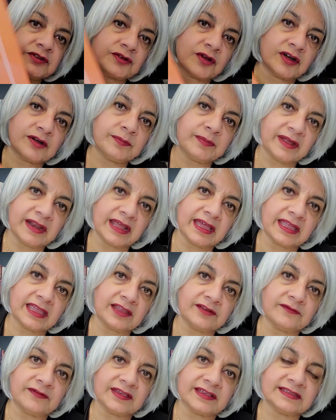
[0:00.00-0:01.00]
short but I
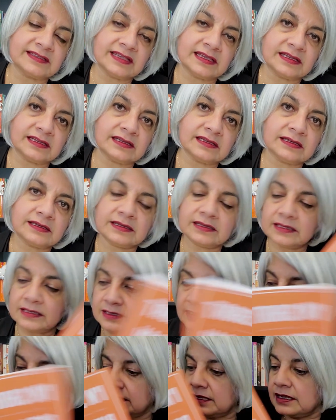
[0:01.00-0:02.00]
can fix it
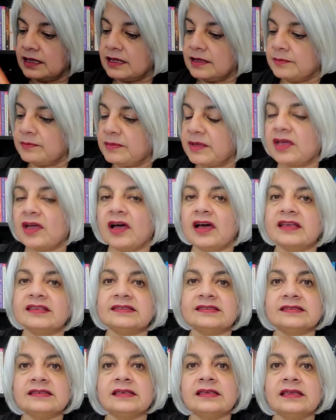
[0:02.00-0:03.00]

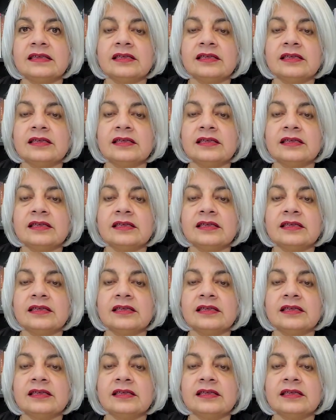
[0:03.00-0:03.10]
because